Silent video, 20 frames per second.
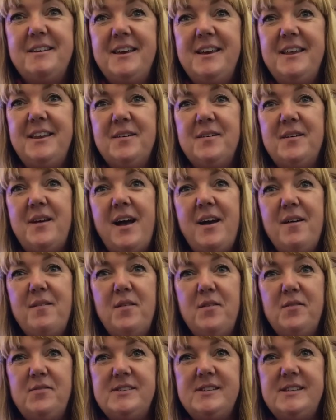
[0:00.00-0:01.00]
You know, how
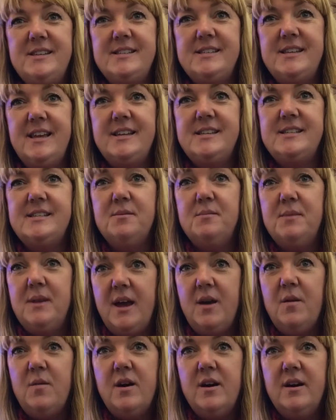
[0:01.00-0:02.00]
often do you say to someone,
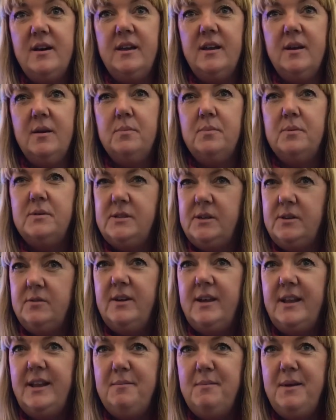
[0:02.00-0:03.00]
"How are you?" But do you
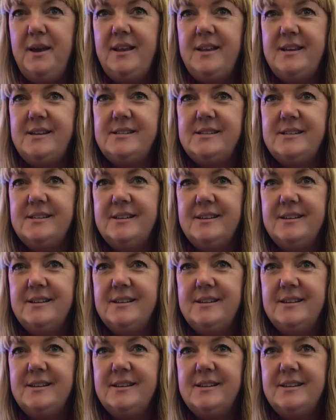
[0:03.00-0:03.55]
really mean it?